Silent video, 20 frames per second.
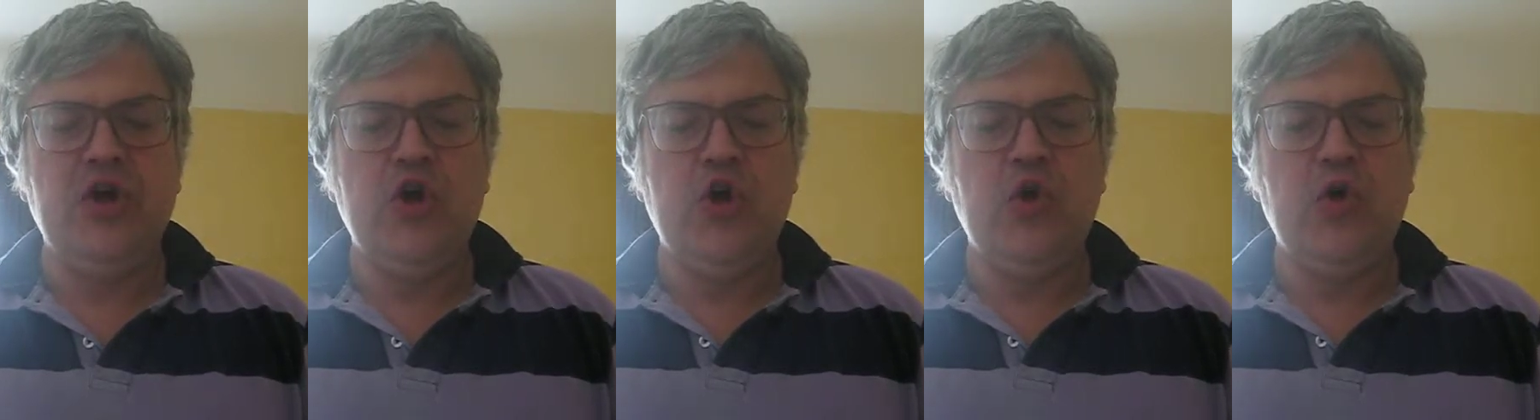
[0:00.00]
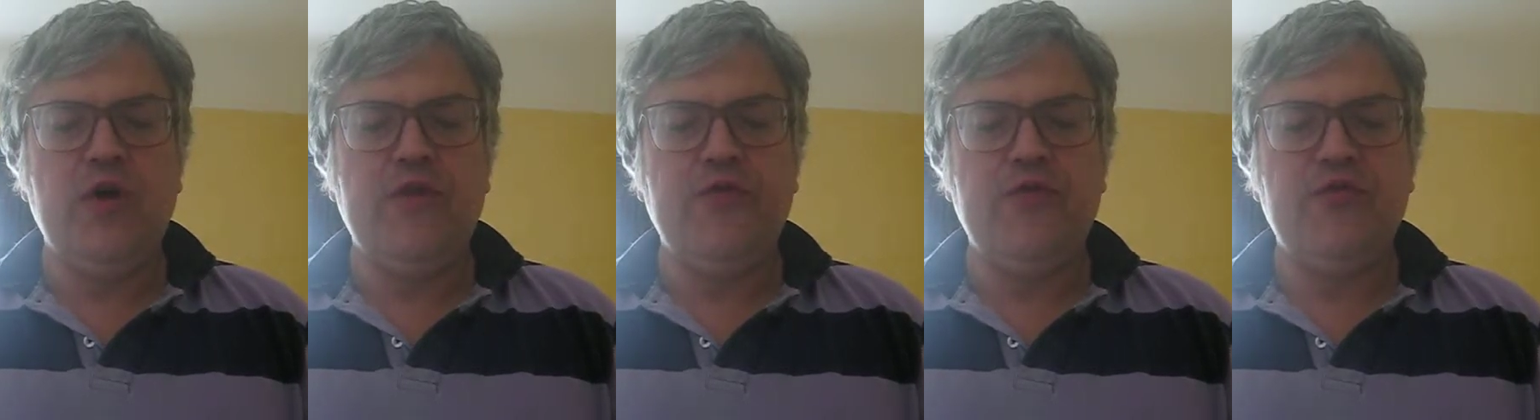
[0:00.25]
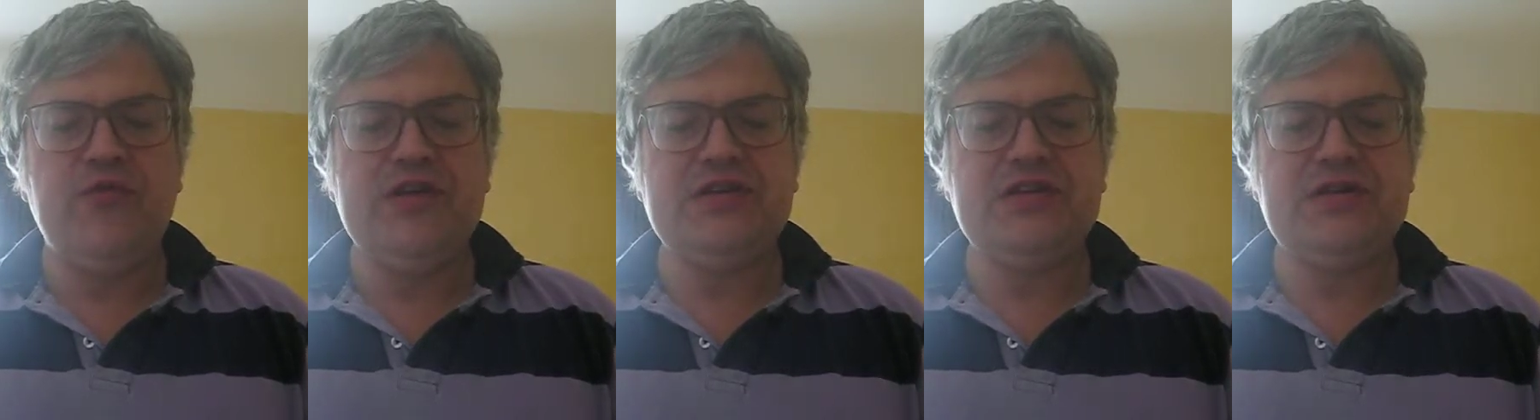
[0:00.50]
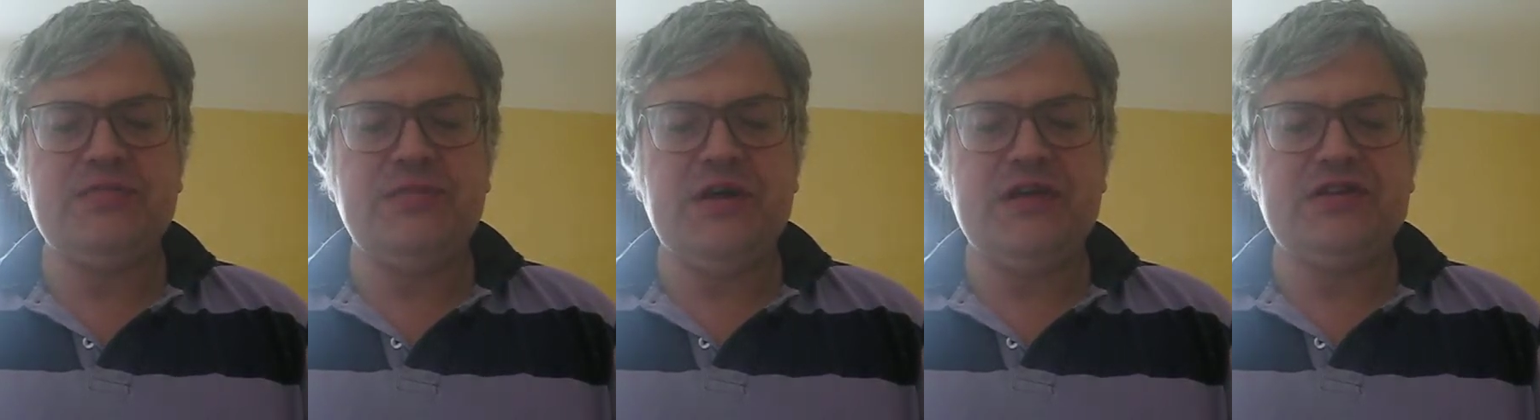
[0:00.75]
Whoever
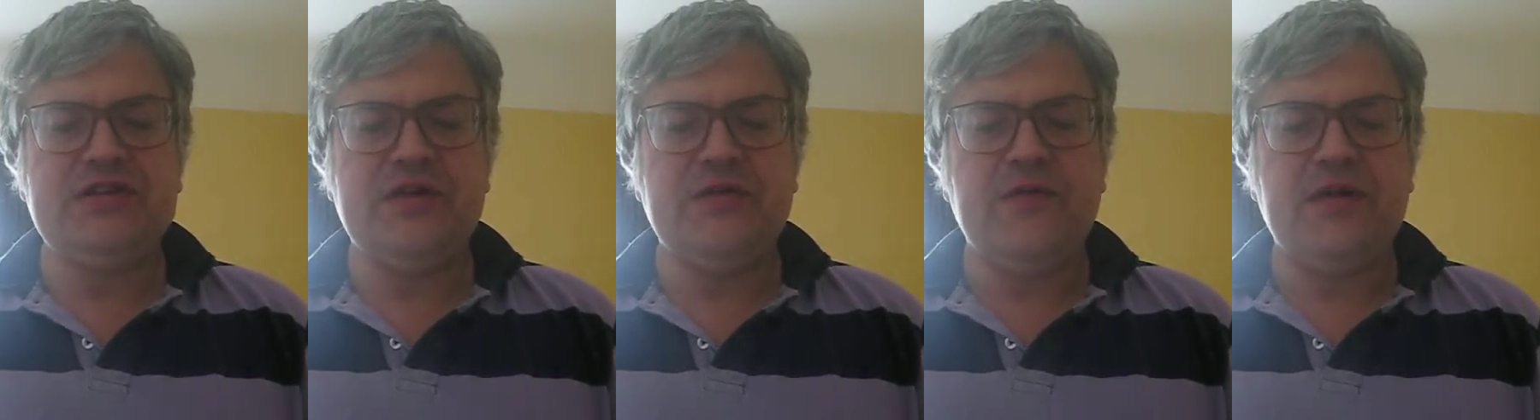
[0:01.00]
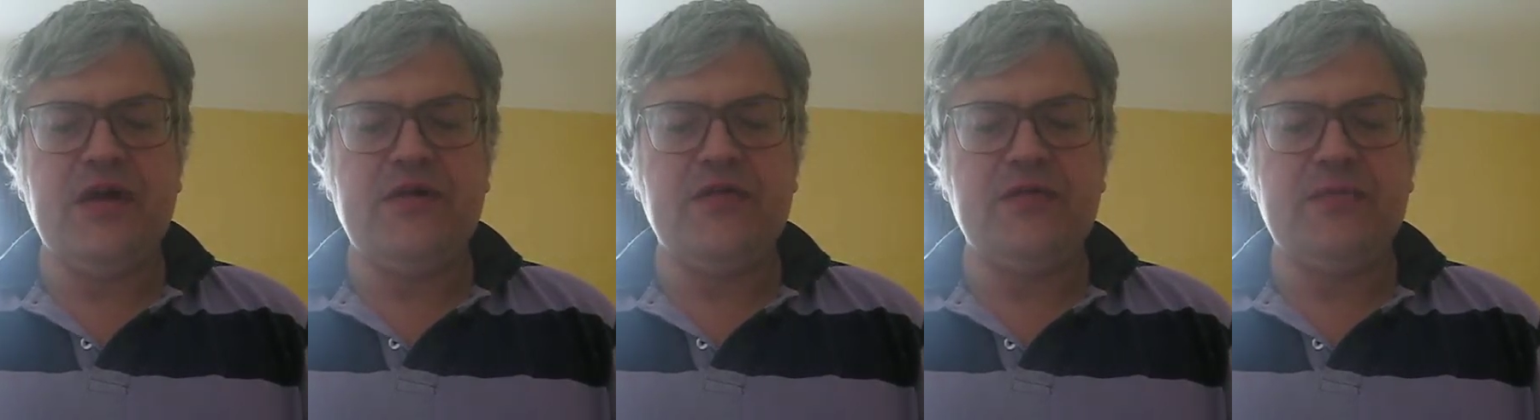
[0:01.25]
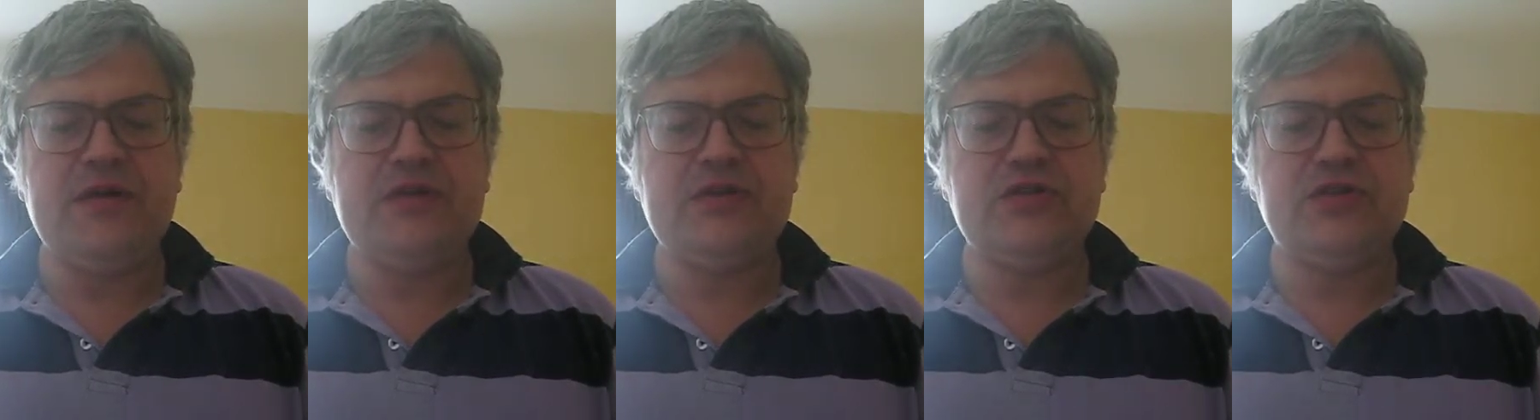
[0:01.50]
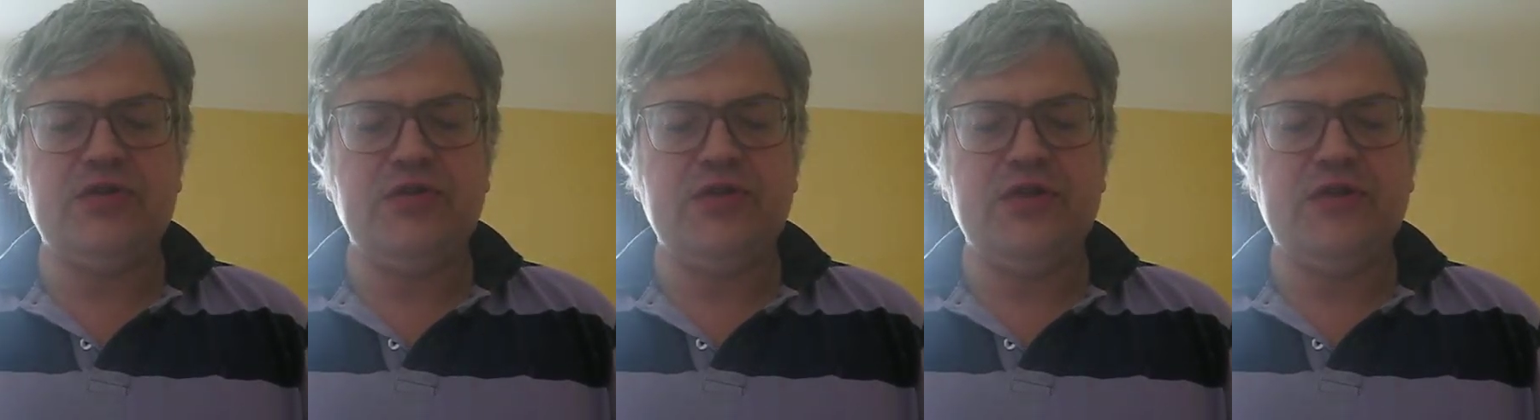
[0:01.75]
reasoned better for having been
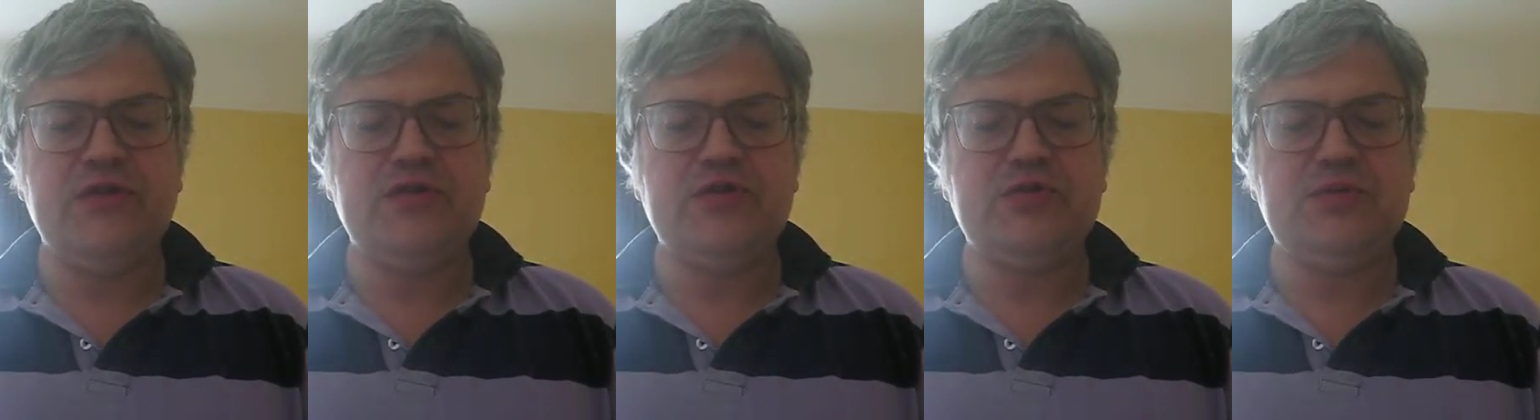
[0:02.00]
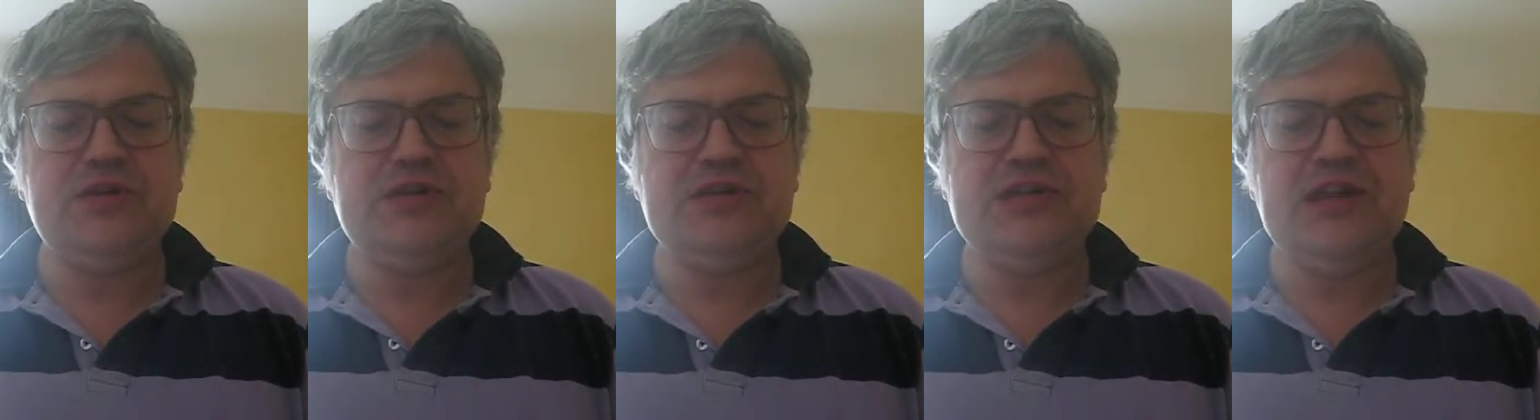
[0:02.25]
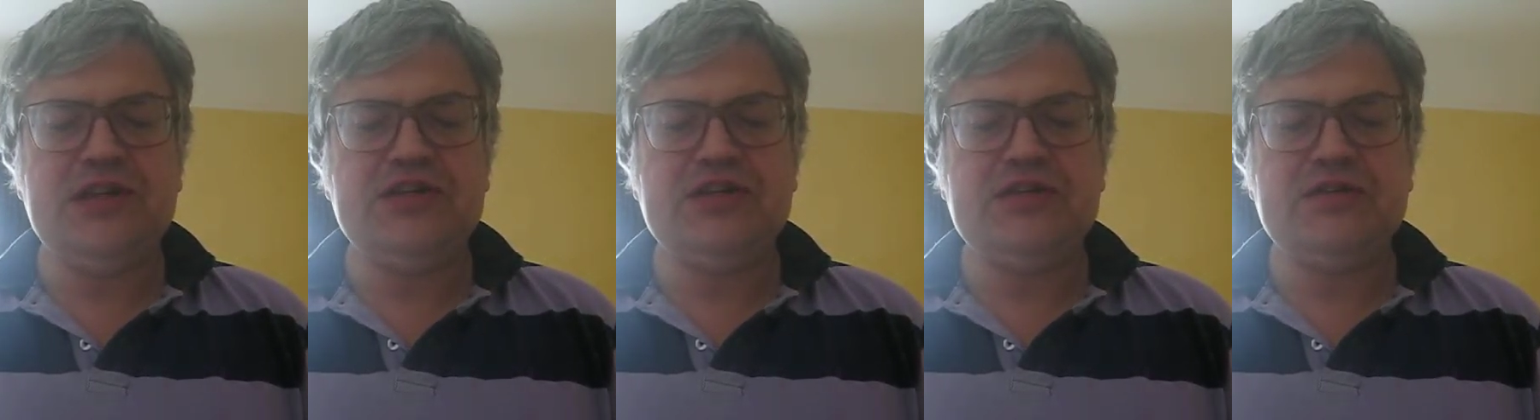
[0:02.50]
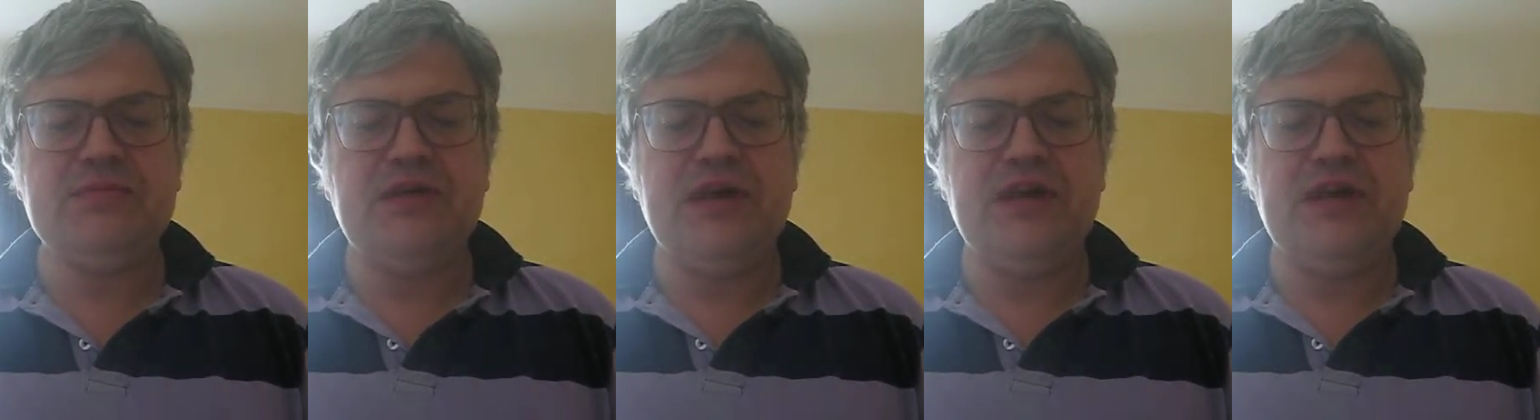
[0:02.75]
taught the difference between a
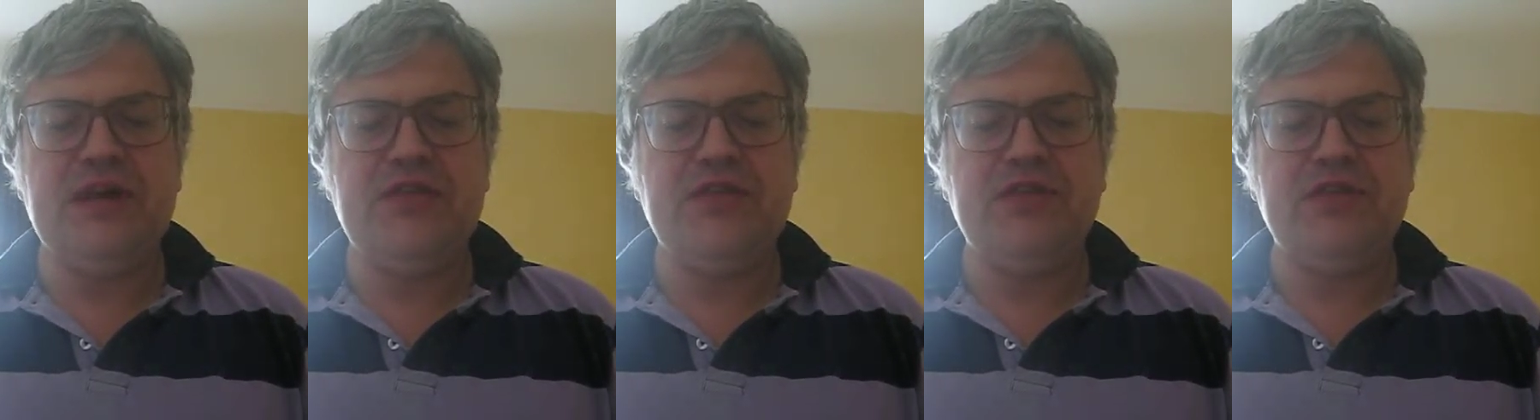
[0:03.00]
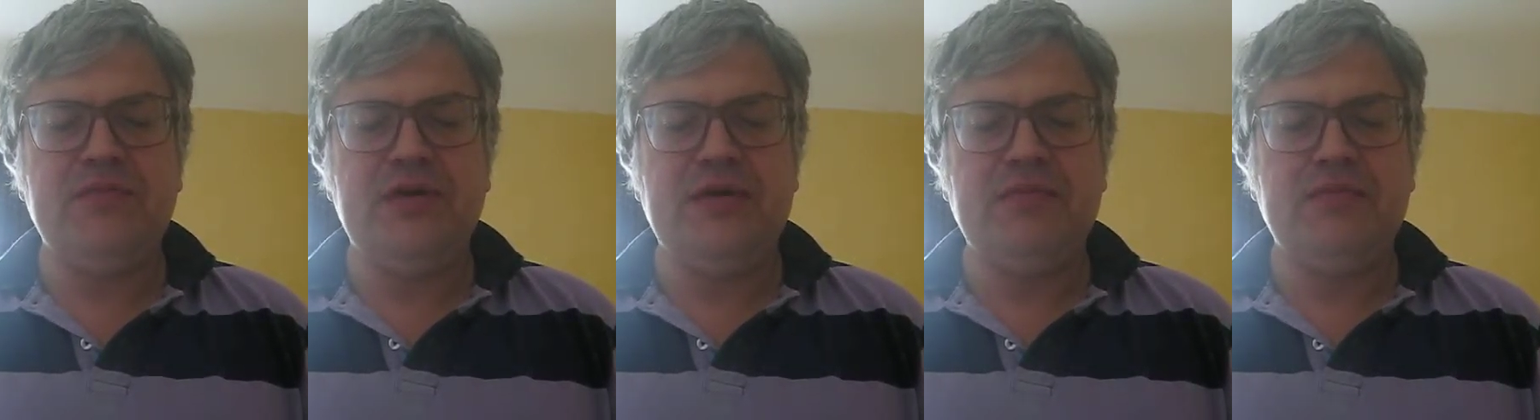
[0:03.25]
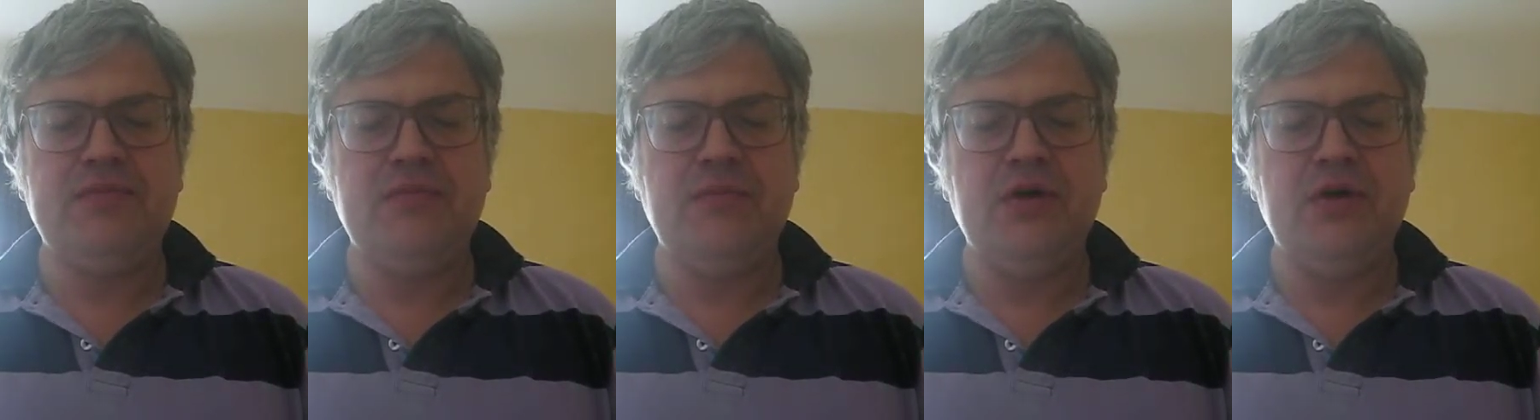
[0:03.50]
syllogism and an enthymeme?